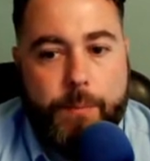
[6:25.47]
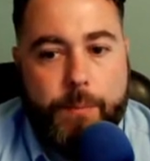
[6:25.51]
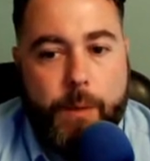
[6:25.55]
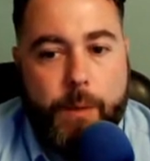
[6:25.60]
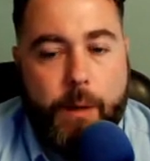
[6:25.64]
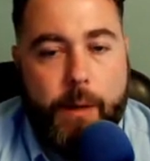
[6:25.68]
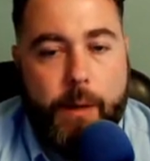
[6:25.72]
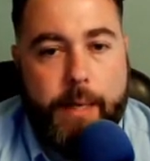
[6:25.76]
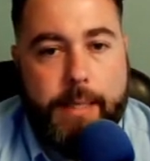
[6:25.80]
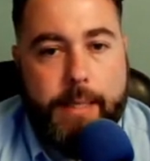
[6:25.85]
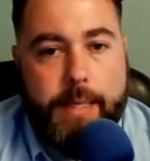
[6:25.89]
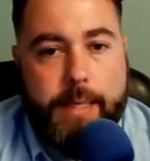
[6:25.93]
All
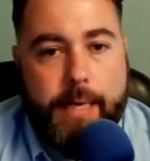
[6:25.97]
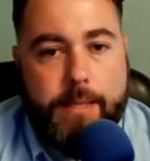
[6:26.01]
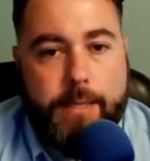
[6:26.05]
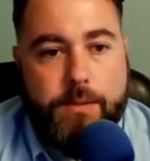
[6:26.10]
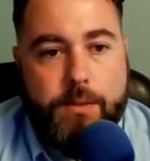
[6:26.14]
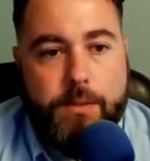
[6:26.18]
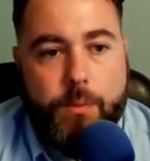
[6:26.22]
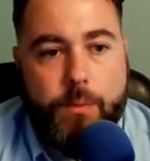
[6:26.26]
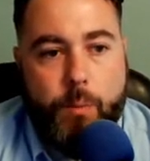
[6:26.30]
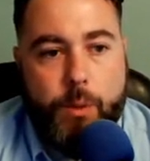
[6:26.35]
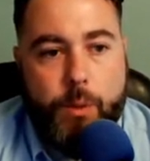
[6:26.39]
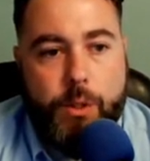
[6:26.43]
right.
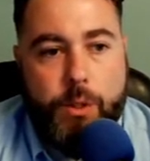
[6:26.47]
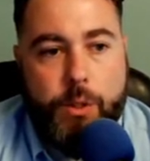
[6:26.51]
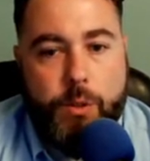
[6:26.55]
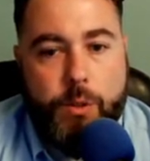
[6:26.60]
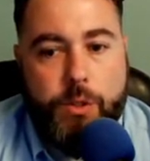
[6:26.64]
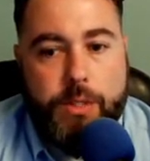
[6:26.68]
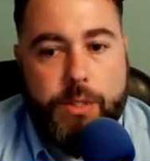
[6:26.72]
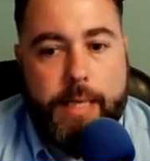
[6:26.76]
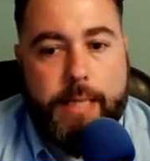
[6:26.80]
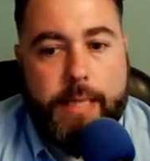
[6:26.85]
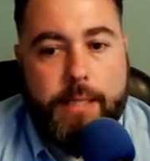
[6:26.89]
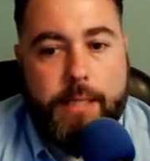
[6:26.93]
That's where you
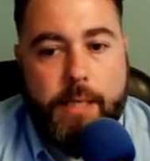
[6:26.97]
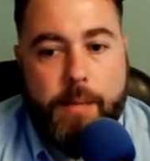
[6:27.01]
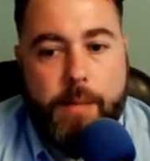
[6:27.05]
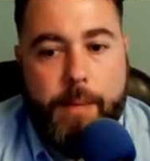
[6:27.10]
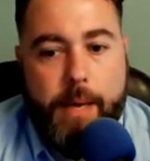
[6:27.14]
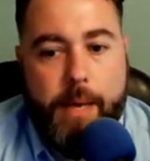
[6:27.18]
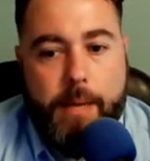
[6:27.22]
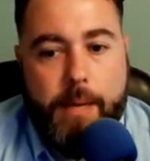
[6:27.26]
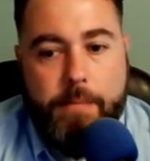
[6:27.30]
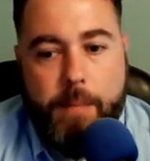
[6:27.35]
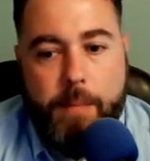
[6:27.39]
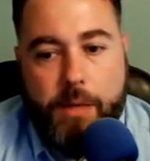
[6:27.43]
state the
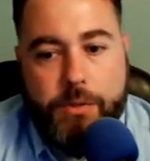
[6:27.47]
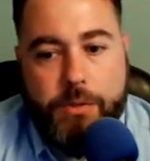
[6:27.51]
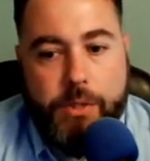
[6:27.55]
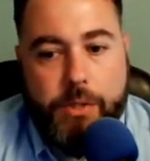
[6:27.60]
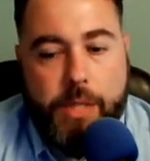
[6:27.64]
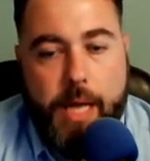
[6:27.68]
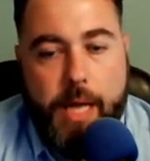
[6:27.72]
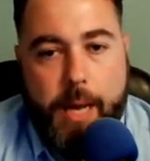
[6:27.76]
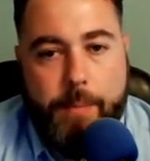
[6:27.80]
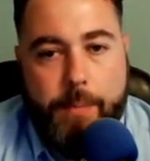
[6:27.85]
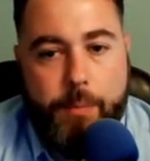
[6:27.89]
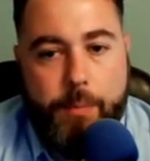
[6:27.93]
command muzzle
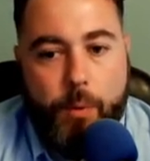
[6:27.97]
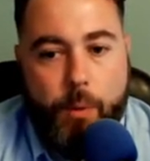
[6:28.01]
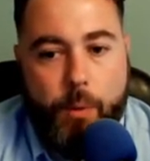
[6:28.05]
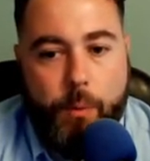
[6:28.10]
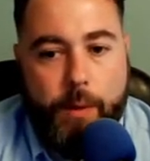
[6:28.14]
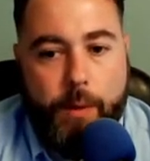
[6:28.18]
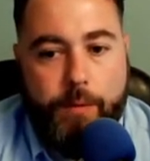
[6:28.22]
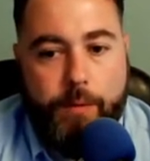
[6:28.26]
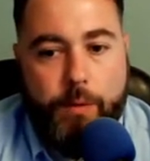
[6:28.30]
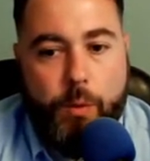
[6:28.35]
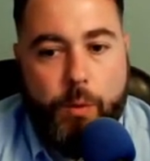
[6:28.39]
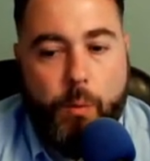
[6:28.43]
up or
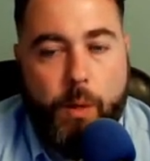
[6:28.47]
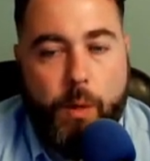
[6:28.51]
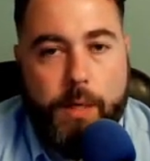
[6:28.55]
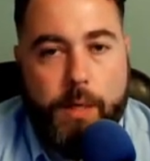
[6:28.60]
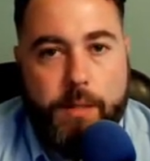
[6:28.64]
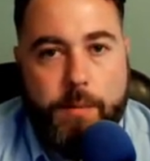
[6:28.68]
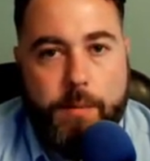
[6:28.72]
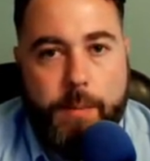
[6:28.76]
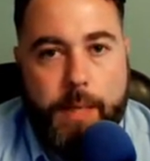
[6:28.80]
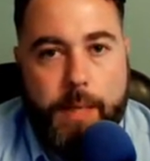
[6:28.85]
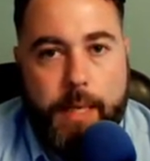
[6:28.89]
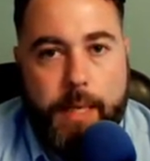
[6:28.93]
whatever you want it
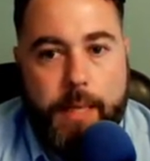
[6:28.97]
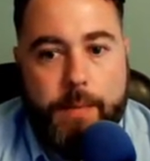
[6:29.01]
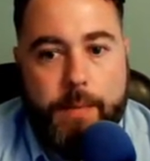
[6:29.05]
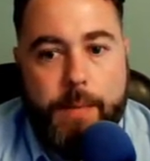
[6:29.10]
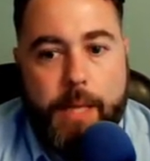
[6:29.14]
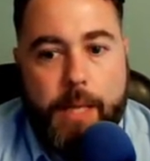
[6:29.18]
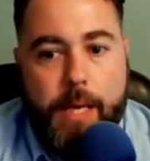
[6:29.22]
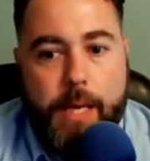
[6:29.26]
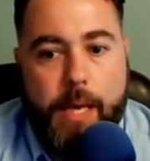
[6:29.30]
to be.